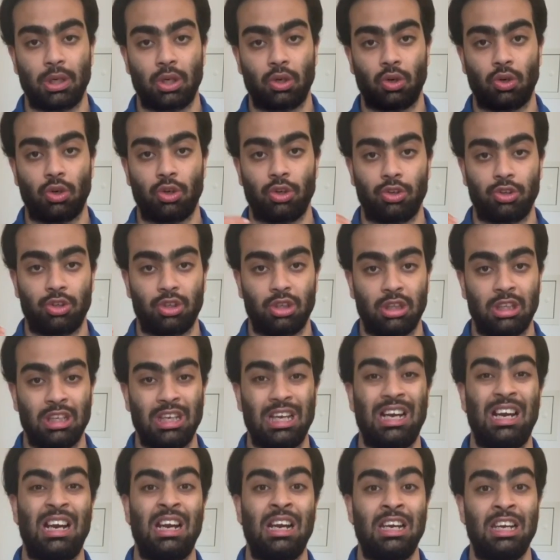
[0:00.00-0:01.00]
because
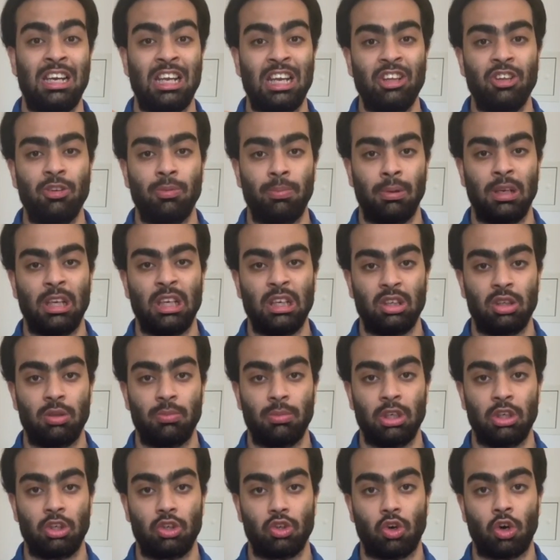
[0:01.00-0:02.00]
there are less
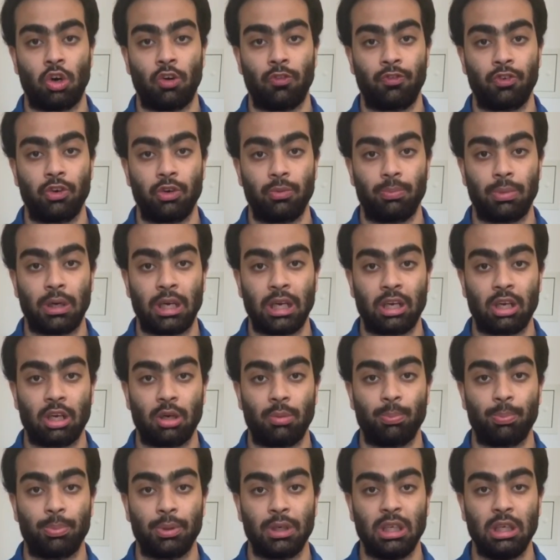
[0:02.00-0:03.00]
placements offered by a
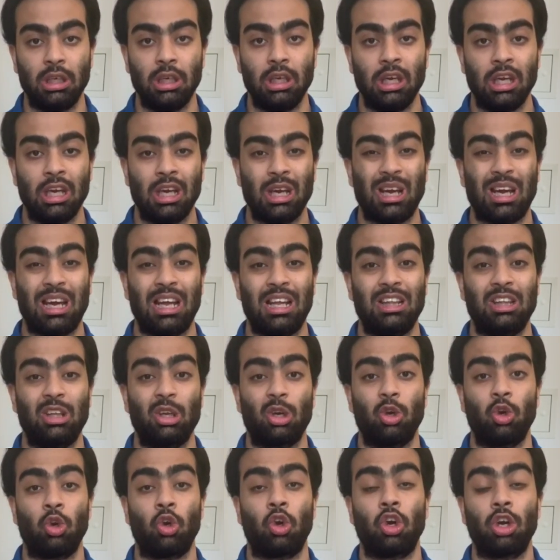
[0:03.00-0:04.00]
company and there
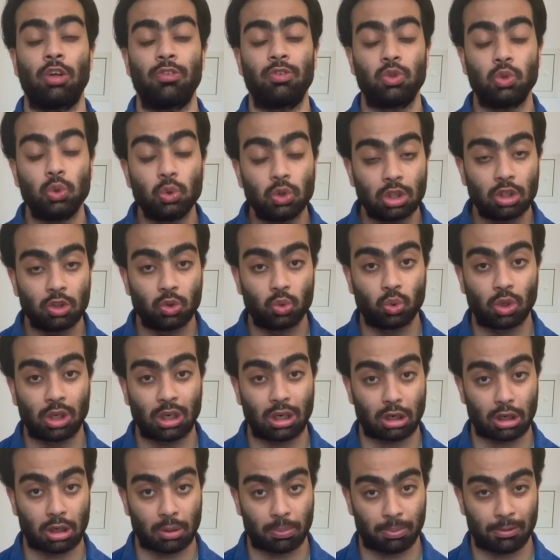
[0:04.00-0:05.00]
are a lot of students who
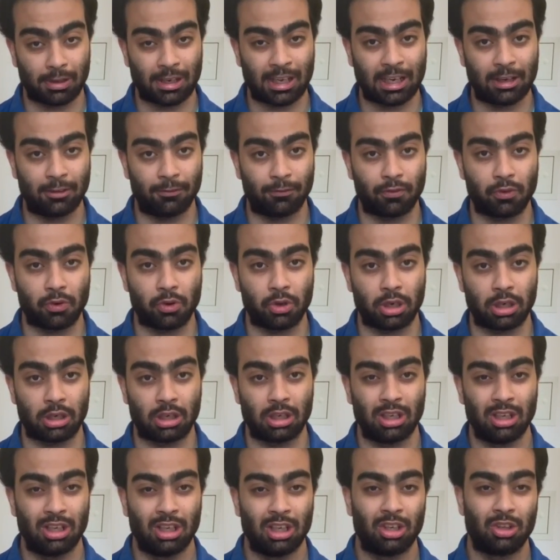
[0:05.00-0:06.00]
are applying for
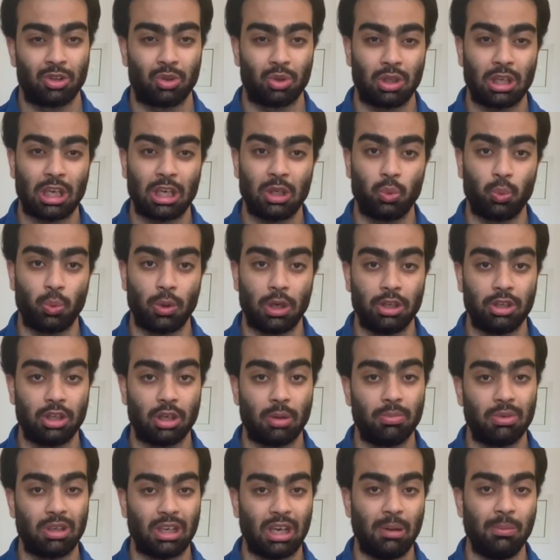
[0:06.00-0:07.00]
it. So that's why
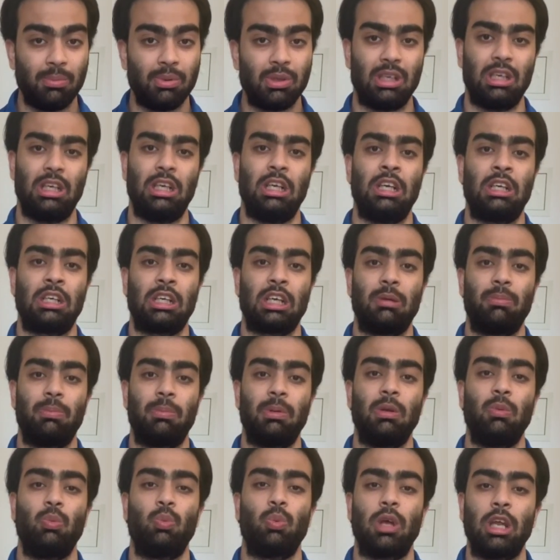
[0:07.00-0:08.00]
sometimes it can
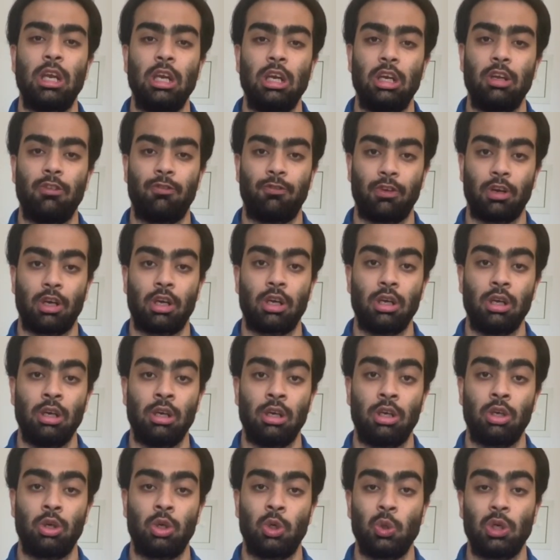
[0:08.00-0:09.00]
be very
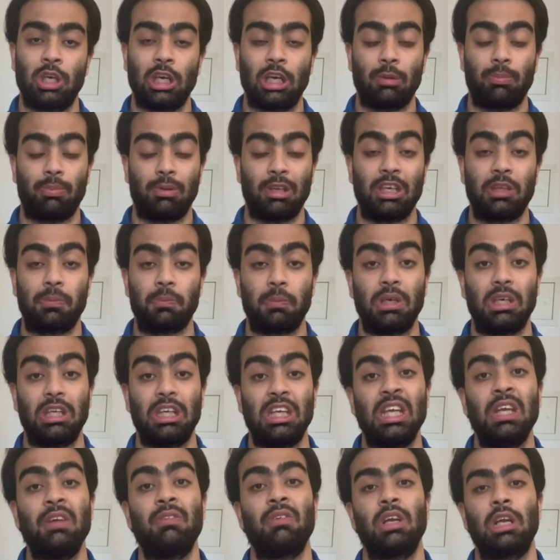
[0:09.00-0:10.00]
difficult to get a placement,
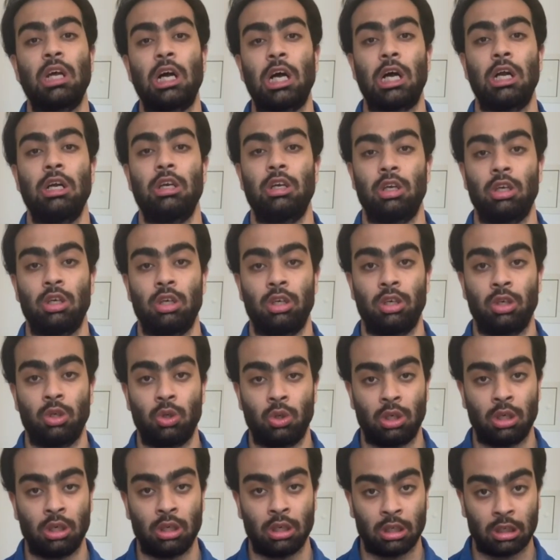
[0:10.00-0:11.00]
even harder
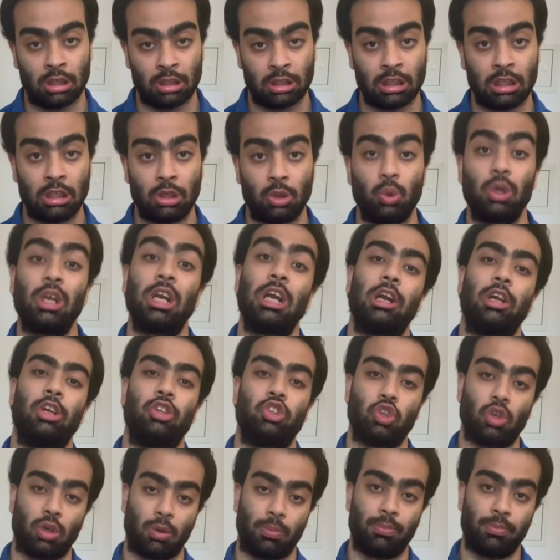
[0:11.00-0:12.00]
than to get a
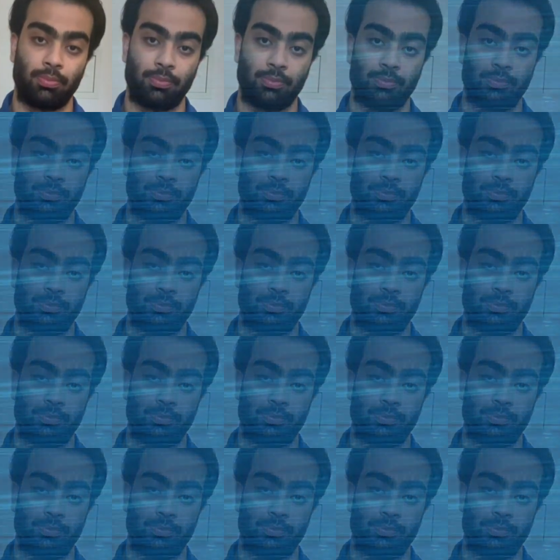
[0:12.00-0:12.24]
job.